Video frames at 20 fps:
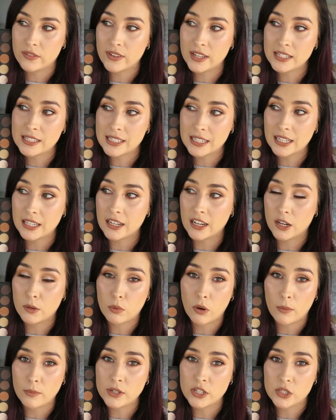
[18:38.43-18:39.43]
If I did,
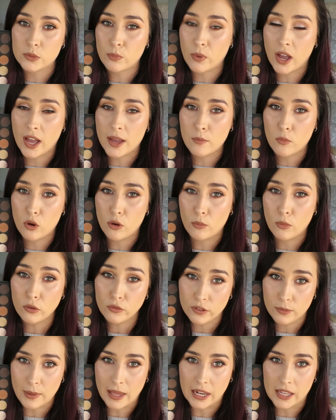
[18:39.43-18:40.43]
I'd probably just buy more
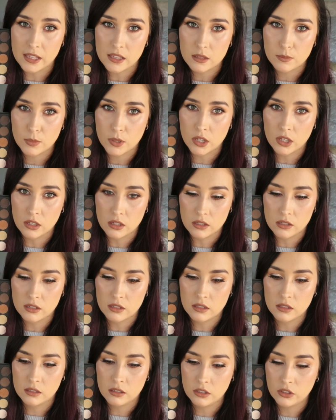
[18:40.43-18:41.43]
Morphe palettes,
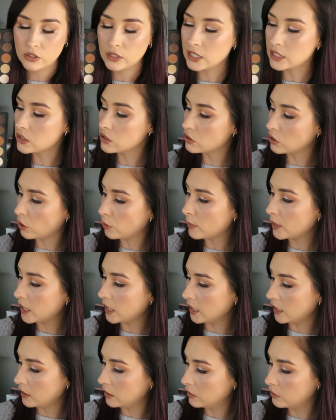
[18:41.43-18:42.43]
because you get so
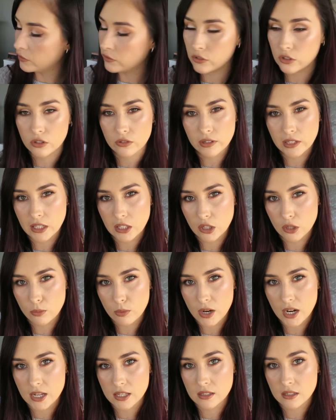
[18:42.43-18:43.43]
many for a really
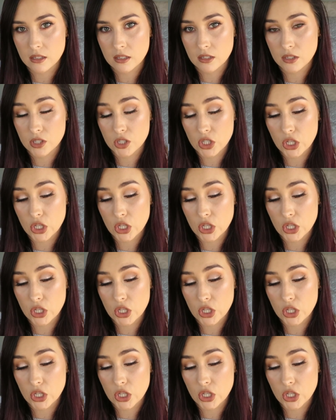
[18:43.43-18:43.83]
good price.